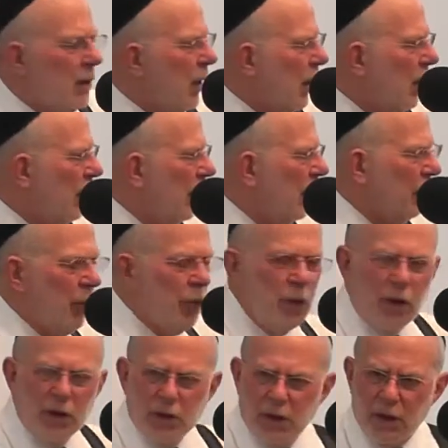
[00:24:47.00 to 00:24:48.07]
I'm going to give
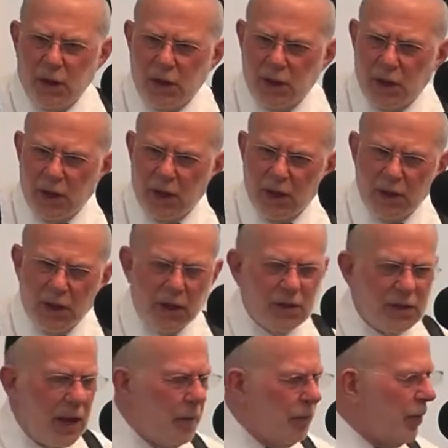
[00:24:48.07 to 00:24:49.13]
you a, a, a, a
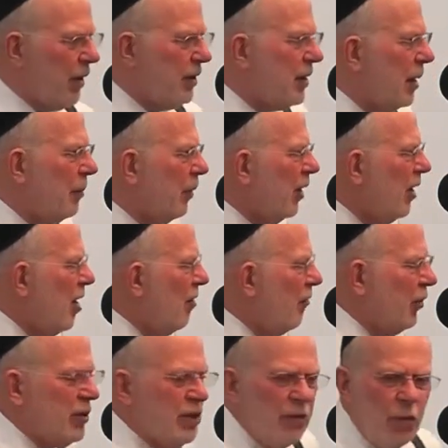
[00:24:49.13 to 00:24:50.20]
sampling, sampling.
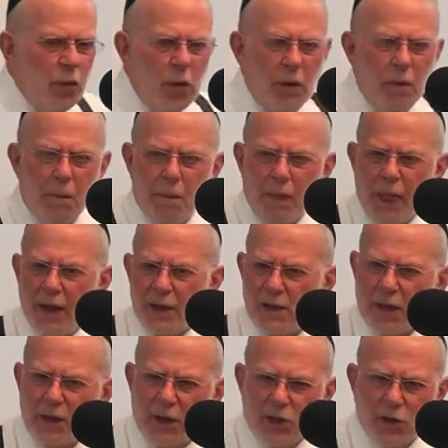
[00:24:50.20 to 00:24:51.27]
First of all,
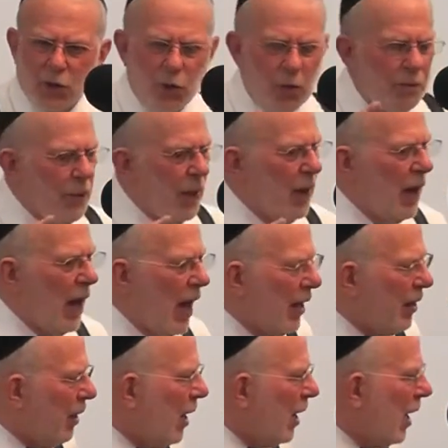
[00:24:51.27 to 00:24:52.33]
Sunday school. I,
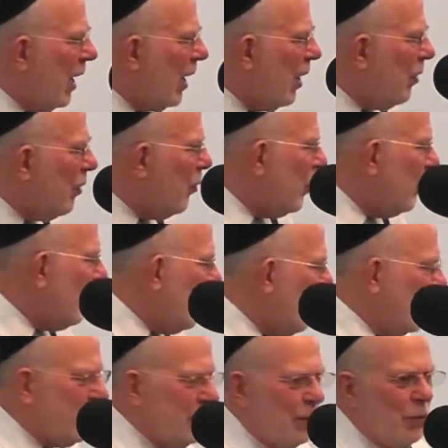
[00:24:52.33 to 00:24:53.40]
I, I, we
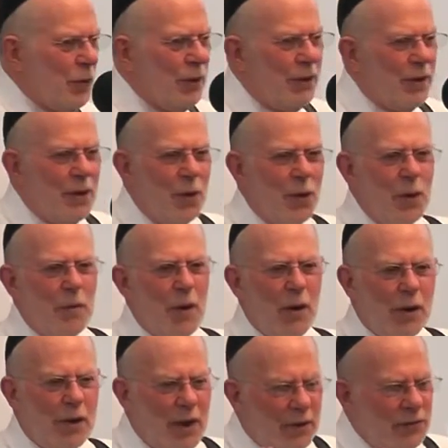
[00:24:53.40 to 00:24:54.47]
went, to, you know, in
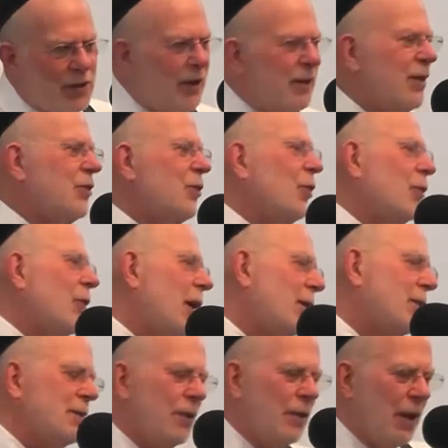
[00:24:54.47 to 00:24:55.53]
America they have Sunday school,
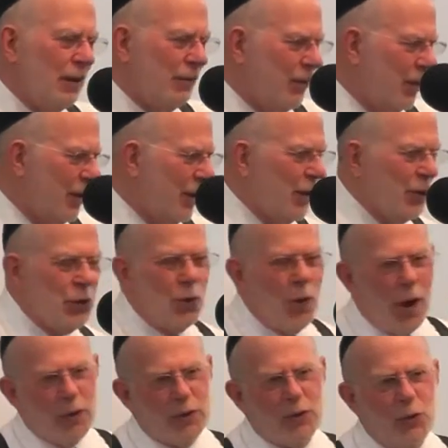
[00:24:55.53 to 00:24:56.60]
right? So they, two
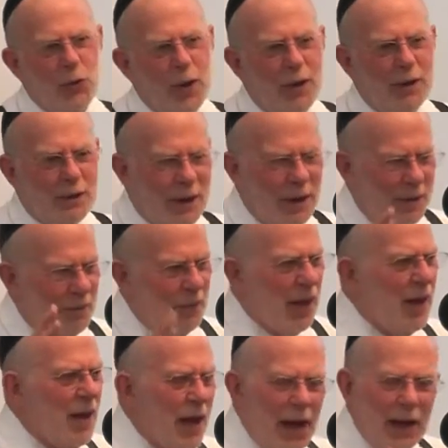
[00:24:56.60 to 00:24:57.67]
hours a week, they,
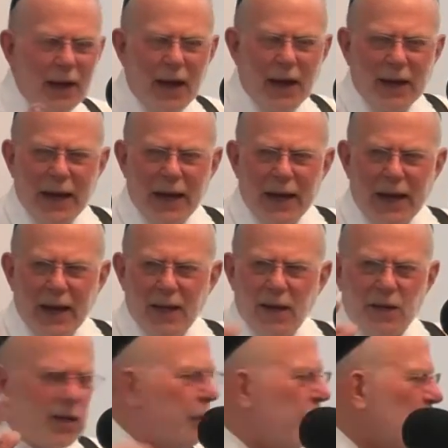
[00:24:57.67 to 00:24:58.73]
and, and, and, and
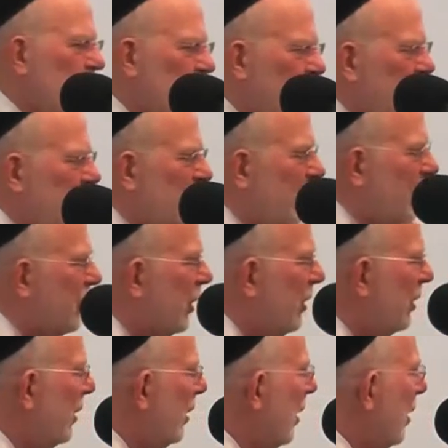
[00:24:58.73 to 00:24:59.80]
it's something called
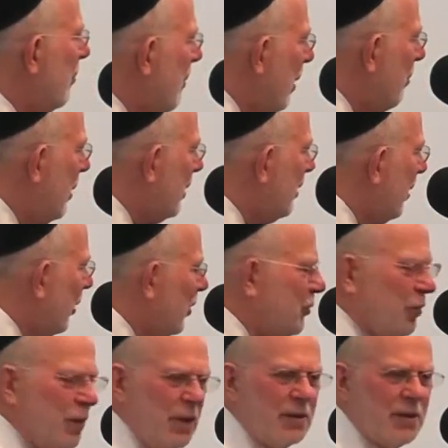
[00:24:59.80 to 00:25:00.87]
religion. Maybe it deals
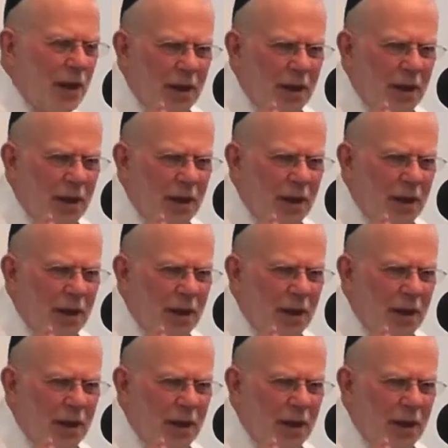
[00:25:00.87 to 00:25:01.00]
with this.